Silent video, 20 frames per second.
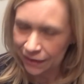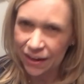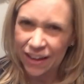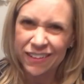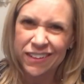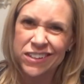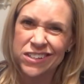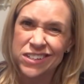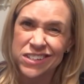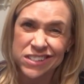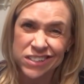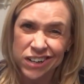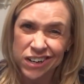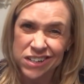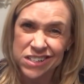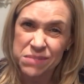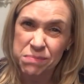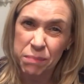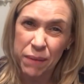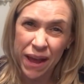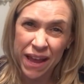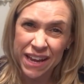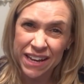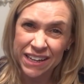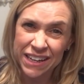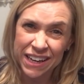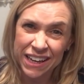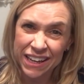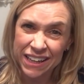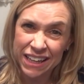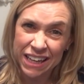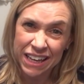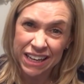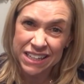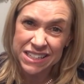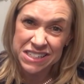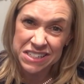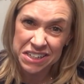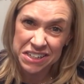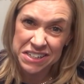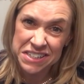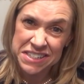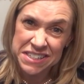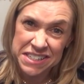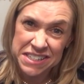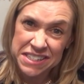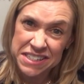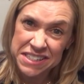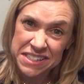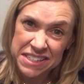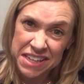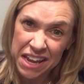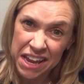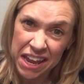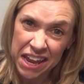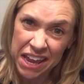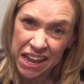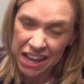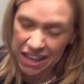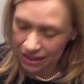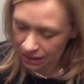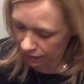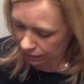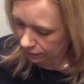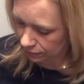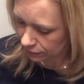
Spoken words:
and then she starts biting it, and then it starts to stink.